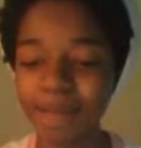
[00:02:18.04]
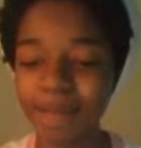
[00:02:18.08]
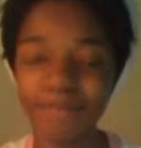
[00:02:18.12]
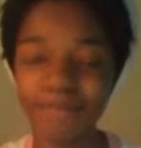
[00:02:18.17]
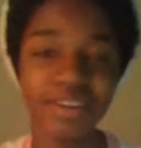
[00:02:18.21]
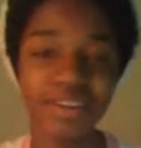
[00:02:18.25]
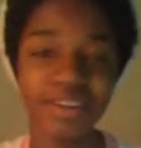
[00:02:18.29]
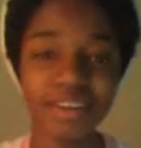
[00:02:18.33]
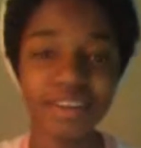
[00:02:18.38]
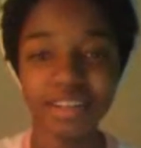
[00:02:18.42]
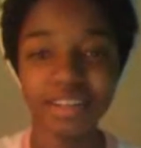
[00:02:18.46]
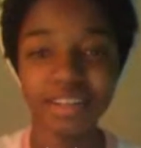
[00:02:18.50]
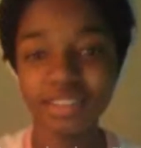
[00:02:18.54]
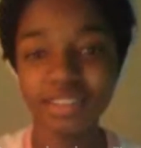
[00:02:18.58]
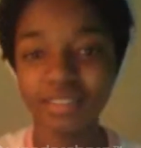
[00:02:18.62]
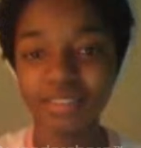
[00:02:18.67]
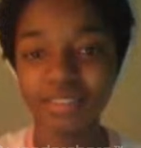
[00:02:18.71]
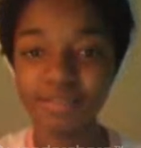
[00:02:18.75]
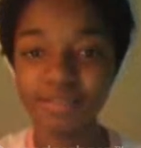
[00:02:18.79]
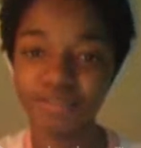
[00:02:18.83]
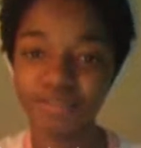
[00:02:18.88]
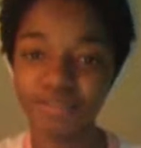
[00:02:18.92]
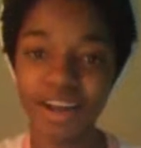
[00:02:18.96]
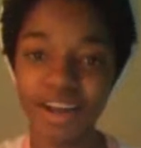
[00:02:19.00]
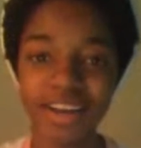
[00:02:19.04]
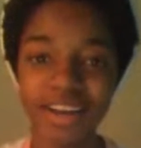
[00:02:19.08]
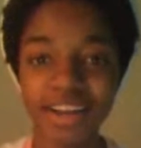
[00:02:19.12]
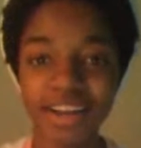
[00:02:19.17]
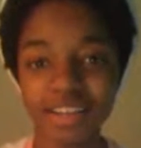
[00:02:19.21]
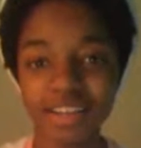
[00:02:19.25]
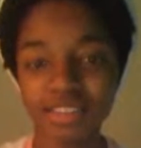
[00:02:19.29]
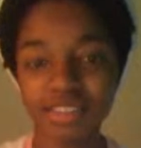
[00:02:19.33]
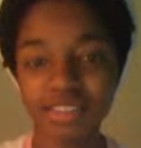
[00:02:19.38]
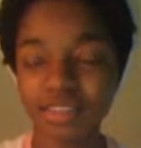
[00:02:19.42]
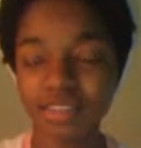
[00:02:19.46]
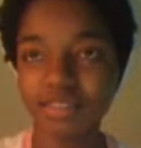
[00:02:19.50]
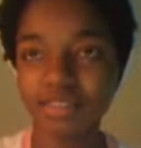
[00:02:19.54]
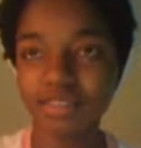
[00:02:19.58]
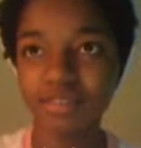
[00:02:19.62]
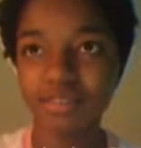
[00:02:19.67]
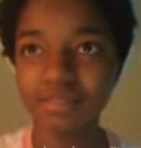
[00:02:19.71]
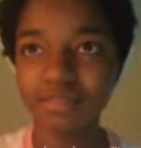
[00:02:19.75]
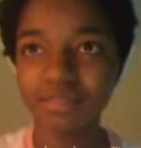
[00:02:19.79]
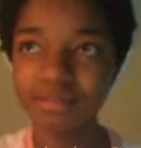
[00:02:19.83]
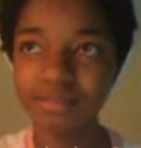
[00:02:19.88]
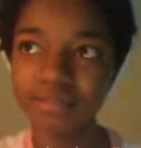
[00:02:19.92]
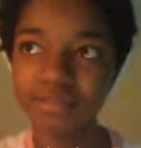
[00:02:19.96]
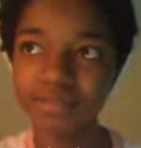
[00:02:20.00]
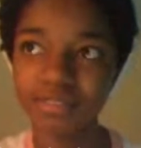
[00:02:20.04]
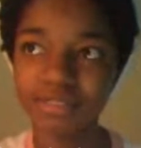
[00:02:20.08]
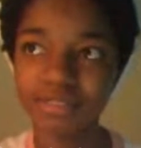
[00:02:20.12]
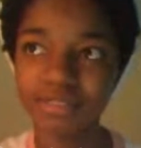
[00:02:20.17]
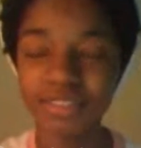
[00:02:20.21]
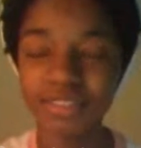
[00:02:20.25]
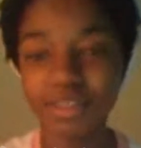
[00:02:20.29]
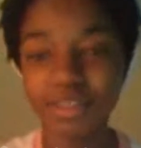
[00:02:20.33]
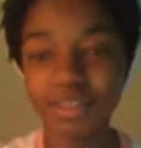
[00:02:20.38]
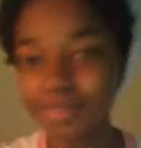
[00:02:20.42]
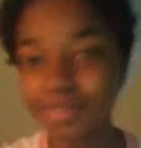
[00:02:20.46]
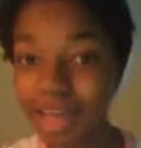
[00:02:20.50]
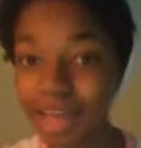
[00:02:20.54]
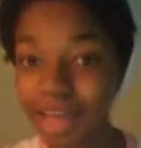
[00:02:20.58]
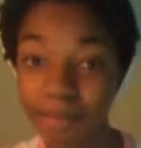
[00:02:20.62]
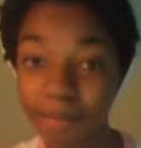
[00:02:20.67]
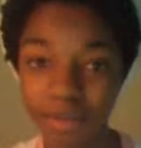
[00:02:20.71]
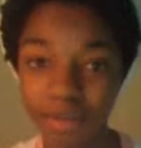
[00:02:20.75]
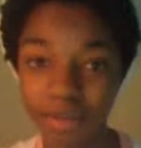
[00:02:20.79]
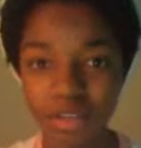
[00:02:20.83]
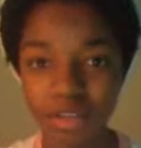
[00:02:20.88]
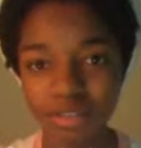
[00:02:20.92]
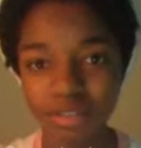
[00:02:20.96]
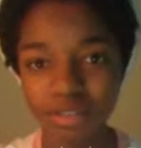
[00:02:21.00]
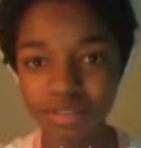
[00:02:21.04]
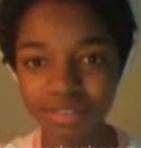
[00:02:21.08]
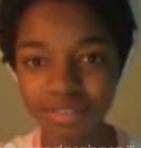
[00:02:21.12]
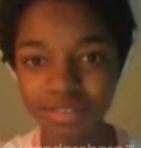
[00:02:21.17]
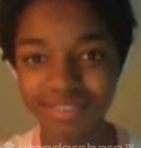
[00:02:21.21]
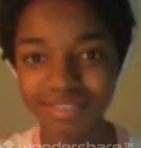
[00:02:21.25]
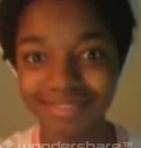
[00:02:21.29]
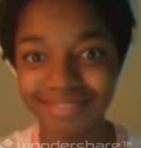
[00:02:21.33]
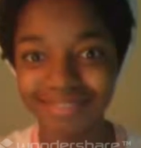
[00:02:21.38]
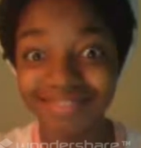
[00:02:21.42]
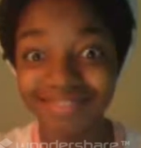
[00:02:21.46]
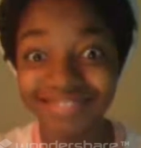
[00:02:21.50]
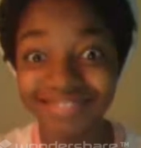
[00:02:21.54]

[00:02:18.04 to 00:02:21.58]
But it's Friday, so you know what that means.